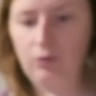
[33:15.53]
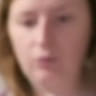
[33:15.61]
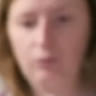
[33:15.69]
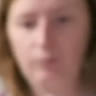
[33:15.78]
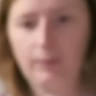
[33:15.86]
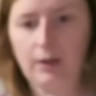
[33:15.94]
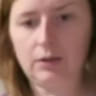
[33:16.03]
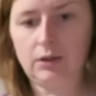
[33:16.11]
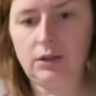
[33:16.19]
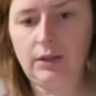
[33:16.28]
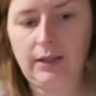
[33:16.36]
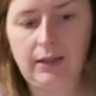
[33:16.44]
too much
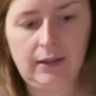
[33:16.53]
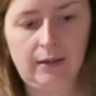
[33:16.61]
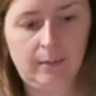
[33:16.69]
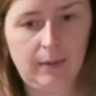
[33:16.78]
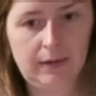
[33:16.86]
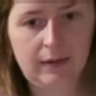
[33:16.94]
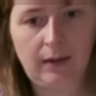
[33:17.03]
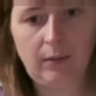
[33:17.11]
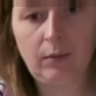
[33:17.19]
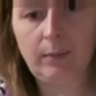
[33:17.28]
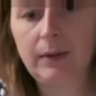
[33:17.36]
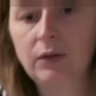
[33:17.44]
here. Let me see
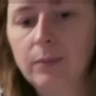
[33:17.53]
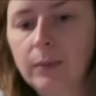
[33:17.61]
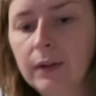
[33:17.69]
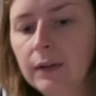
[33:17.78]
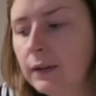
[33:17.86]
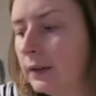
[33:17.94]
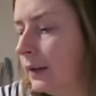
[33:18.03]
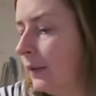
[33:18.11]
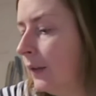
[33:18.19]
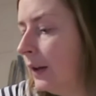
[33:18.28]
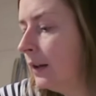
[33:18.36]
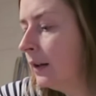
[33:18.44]
what measurement this is
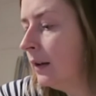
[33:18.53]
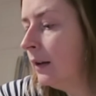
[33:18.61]
giving.